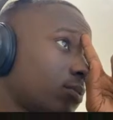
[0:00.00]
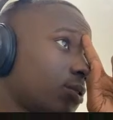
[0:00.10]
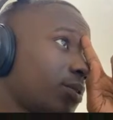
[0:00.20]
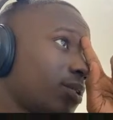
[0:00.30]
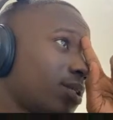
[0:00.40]

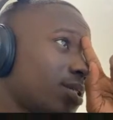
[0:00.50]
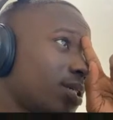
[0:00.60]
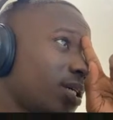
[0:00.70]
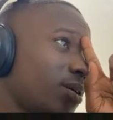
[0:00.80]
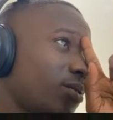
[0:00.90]
So you can see
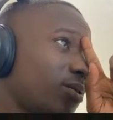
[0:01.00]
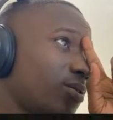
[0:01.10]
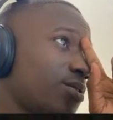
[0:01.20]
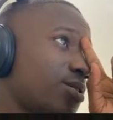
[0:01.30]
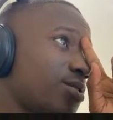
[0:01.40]
how
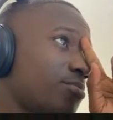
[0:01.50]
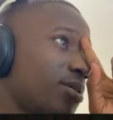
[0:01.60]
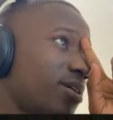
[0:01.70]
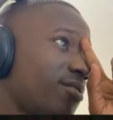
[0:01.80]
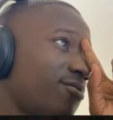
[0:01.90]
London is
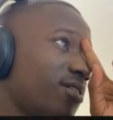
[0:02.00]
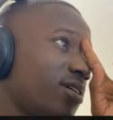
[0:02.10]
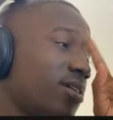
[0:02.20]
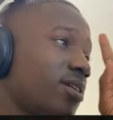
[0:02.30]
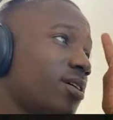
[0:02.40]
behaving
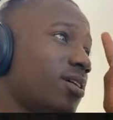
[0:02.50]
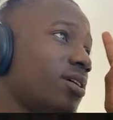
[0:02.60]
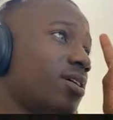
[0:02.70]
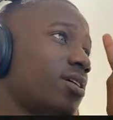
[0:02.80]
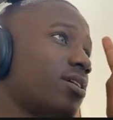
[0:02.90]

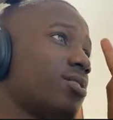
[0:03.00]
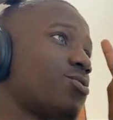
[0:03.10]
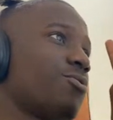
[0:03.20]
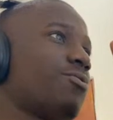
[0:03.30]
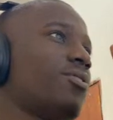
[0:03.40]

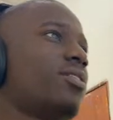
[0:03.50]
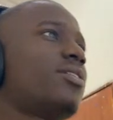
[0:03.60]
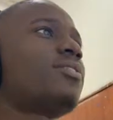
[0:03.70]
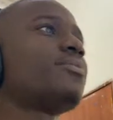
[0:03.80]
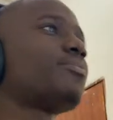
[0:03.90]
so
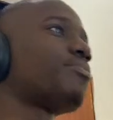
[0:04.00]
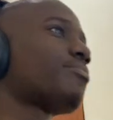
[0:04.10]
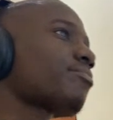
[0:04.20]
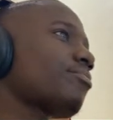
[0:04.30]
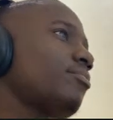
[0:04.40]
far.
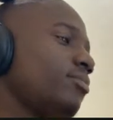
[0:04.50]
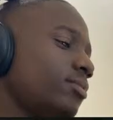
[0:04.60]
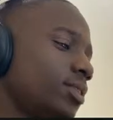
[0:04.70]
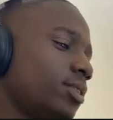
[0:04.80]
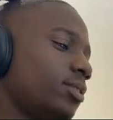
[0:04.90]

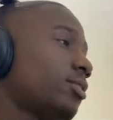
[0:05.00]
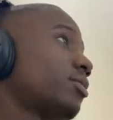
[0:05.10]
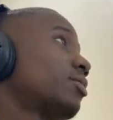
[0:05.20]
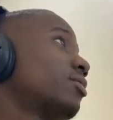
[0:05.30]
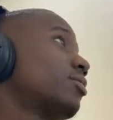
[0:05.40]
I
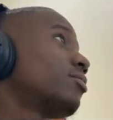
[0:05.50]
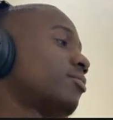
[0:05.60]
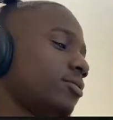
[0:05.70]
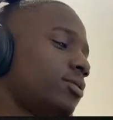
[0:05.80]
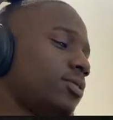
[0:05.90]

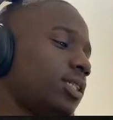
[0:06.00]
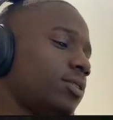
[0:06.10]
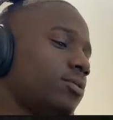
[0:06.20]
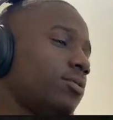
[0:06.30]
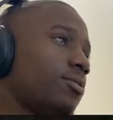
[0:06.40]
would like
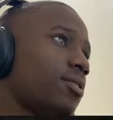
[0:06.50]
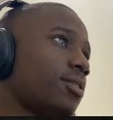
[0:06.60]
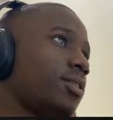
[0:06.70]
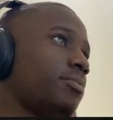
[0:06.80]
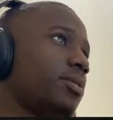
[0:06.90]
to go to
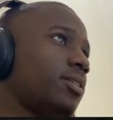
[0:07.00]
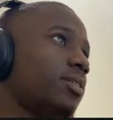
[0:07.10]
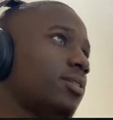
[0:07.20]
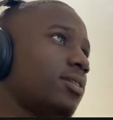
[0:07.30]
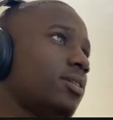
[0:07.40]
30 minutes
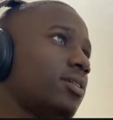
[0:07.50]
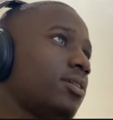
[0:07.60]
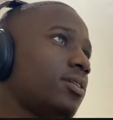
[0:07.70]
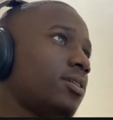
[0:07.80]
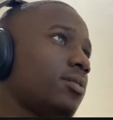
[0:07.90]

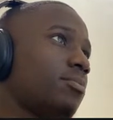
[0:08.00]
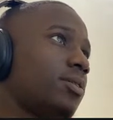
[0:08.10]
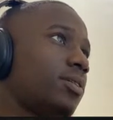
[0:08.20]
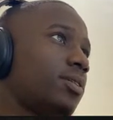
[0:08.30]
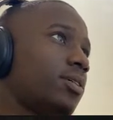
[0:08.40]
a
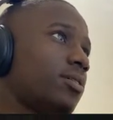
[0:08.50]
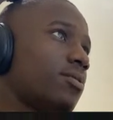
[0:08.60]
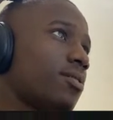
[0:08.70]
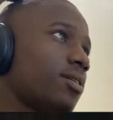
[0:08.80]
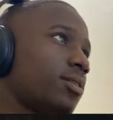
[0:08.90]
bit.
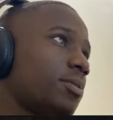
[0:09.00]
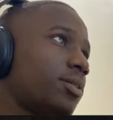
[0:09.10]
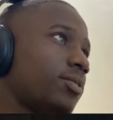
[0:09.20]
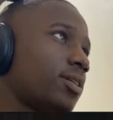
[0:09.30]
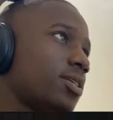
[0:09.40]
30 minutes,
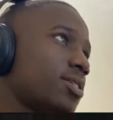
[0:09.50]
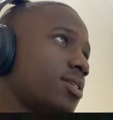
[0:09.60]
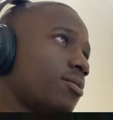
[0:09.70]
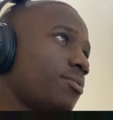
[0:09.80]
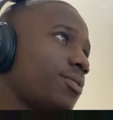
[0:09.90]
you can see
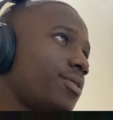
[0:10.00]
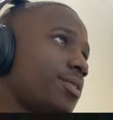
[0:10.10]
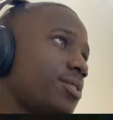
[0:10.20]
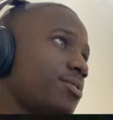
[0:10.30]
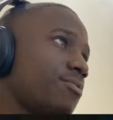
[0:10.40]
that we're in
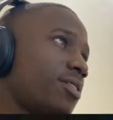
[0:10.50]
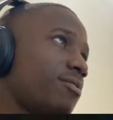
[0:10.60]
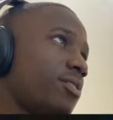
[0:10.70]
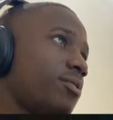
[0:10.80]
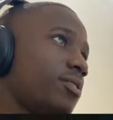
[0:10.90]
this fair
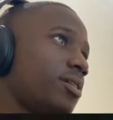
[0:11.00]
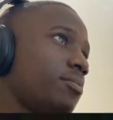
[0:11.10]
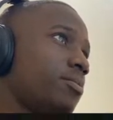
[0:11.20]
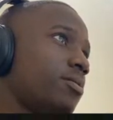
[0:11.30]
value gap